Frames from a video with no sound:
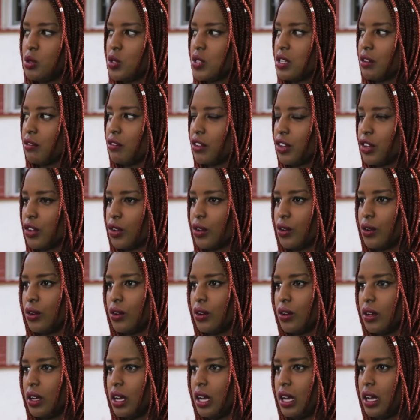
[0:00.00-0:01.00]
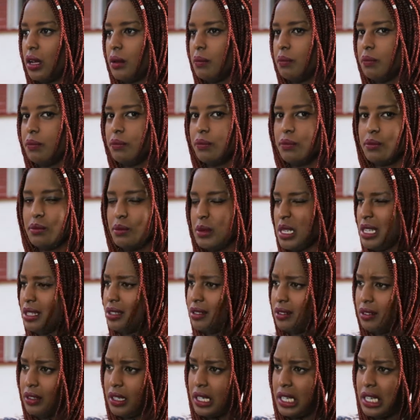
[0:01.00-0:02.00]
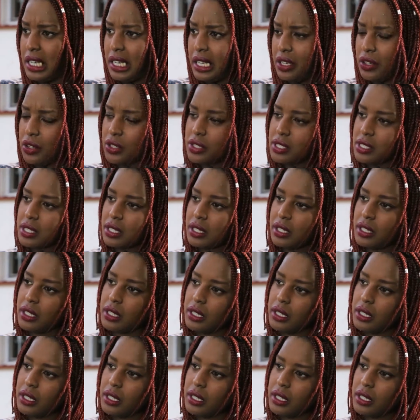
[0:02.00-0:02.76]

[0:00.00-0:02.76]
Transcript: a music video in Lagos.